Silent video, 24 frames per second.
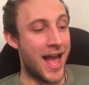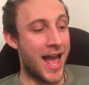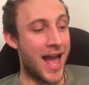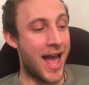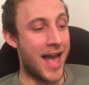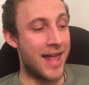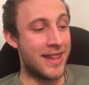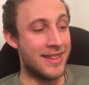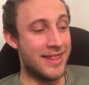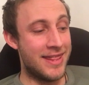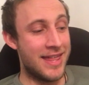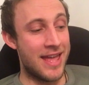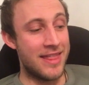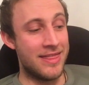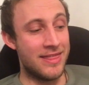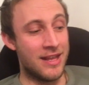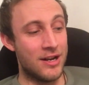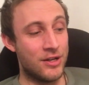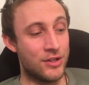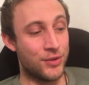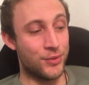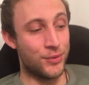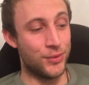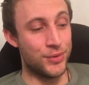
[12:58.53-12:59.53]
And then
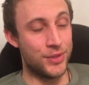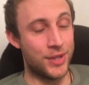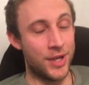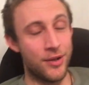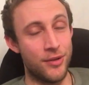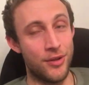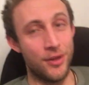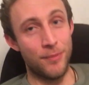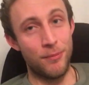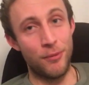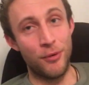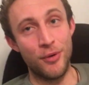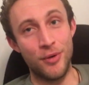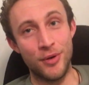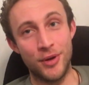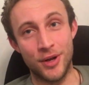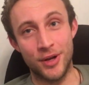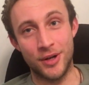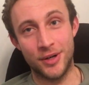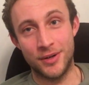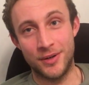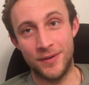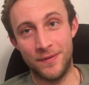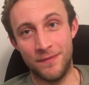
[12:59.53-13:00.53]
there's also the
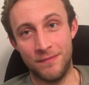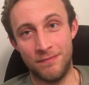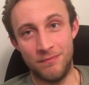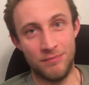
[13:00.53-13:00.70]
product,